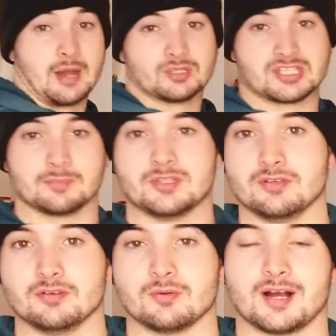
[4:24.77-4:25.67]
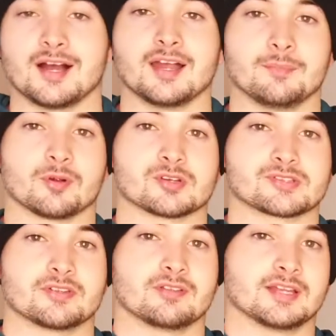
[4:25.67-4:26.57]
Now it's up to you. I
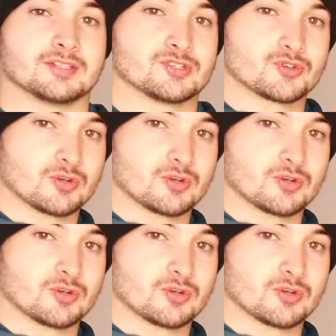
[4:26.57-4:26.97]
personally like to